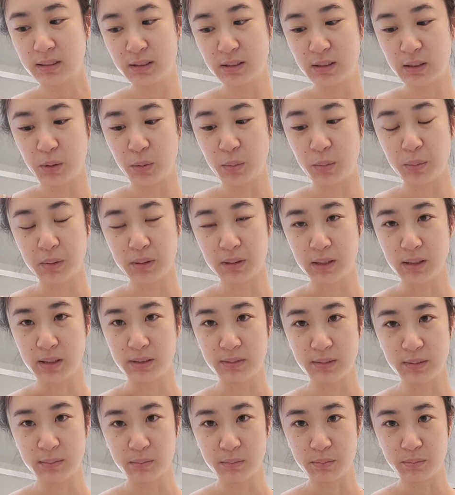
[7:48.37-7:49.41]
don't believe
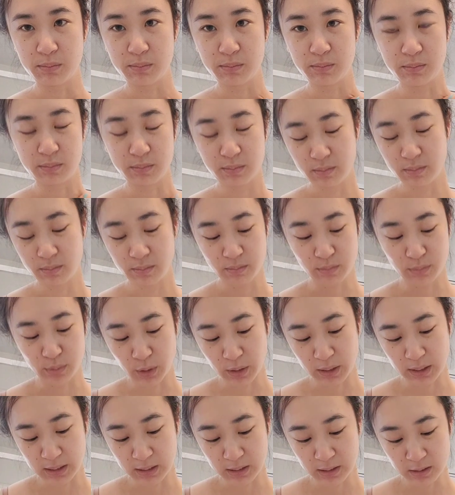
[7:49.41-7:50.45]
in
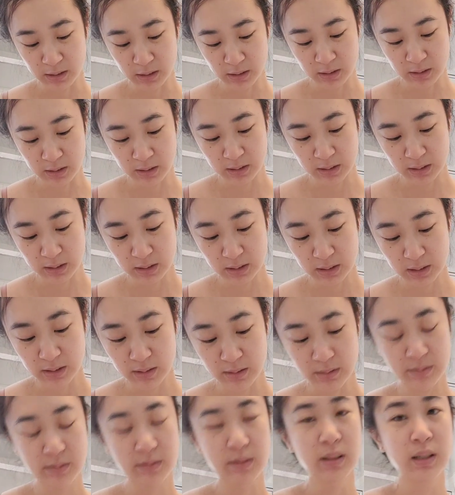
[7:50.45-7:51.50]
prayers and stuff